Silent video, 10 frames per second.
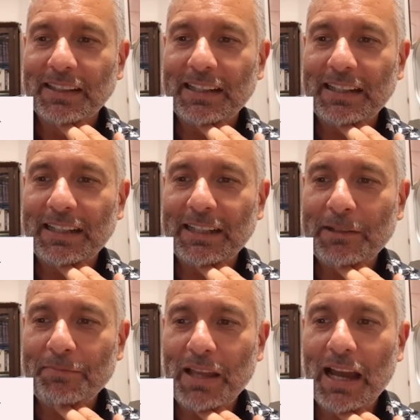
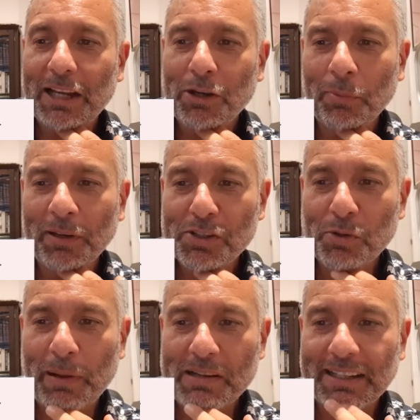Arguably
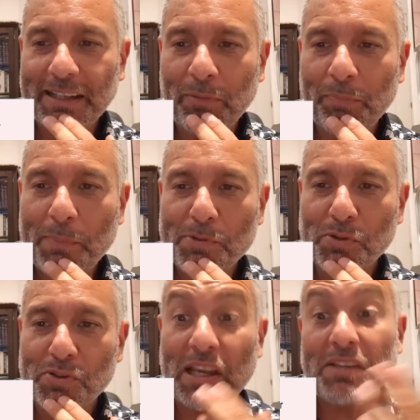surpassing even Pep's
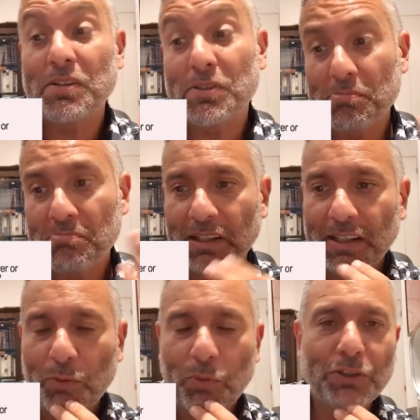successes.
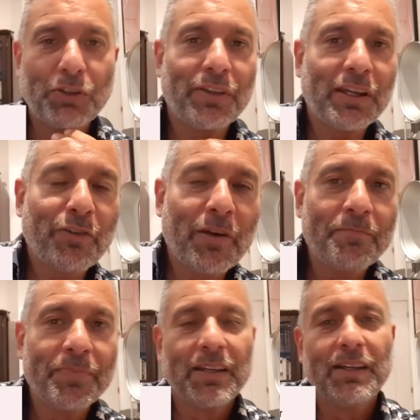What do you think of
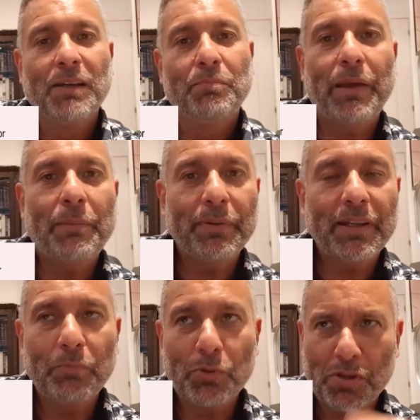him? Pep
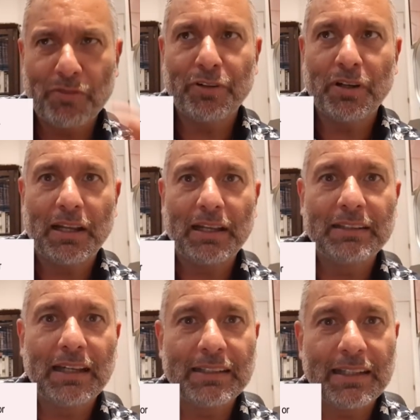was different
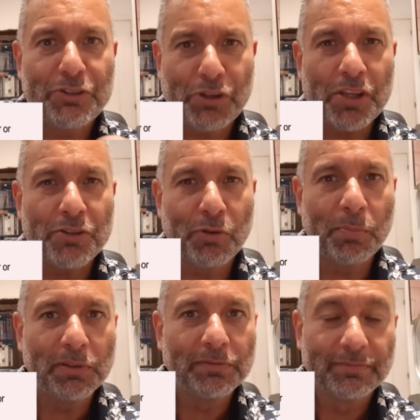in that he changed
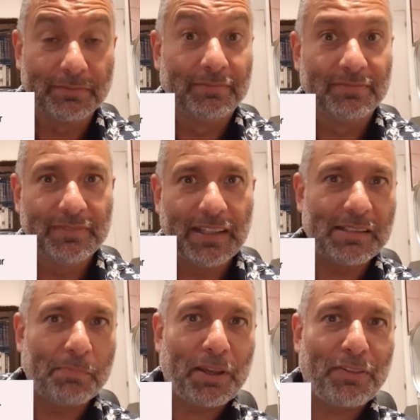football.
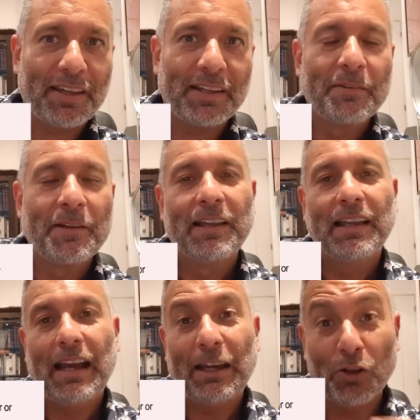That's a big thing.
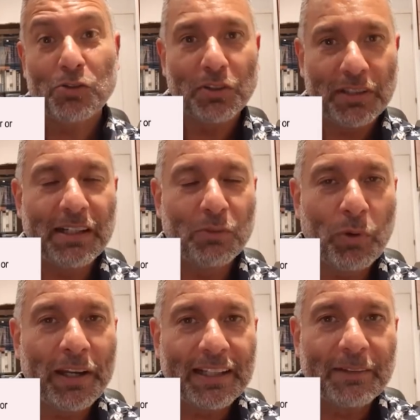And also he did it
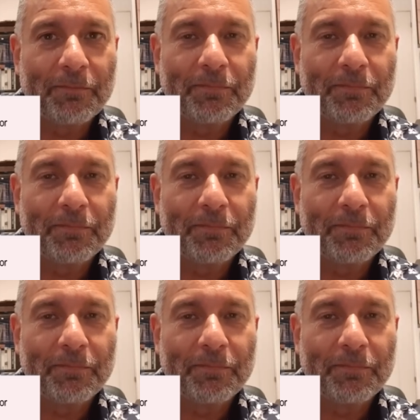winning.